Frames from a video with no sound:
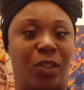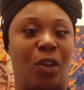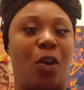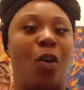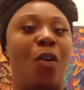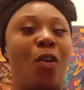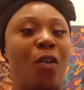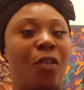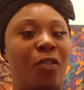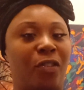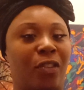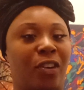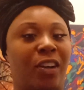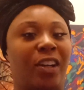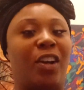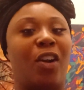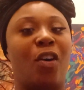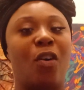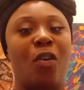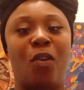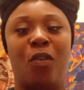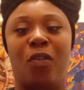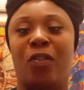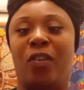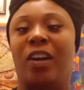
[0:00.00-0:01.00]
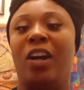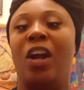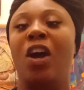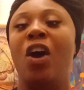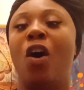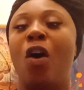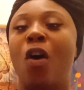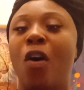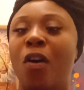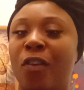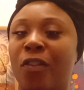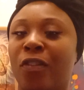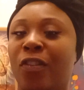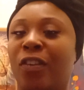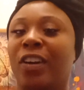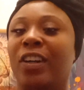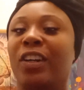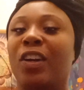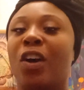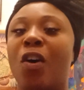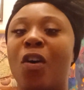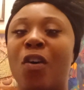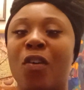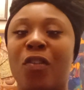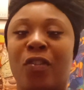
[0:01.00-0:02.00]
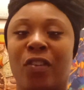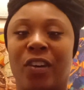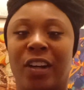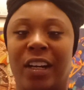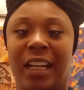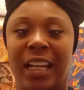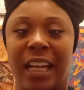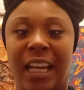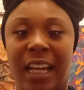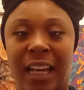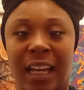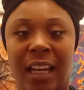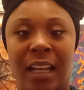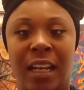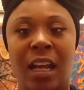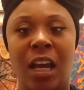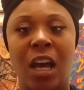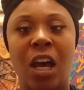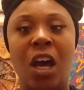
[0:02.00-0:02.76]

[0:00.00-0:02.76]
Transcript: over and over again